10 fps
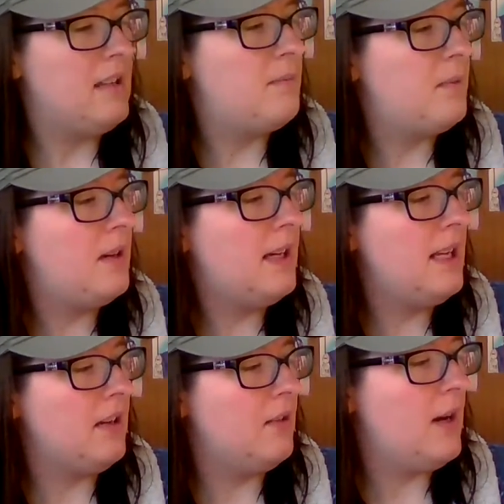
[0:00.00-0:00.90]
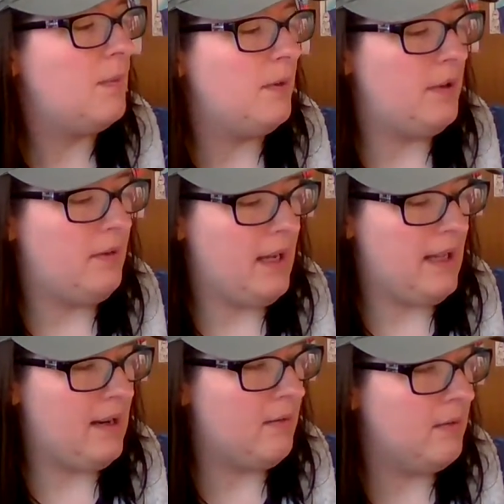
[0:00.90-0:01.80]
pretty incredible the way
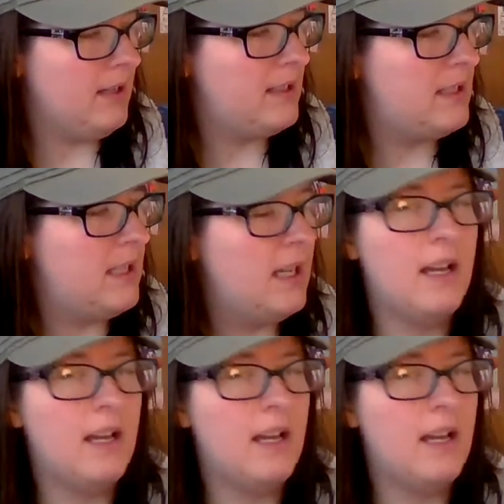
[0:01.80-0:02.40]
that it works.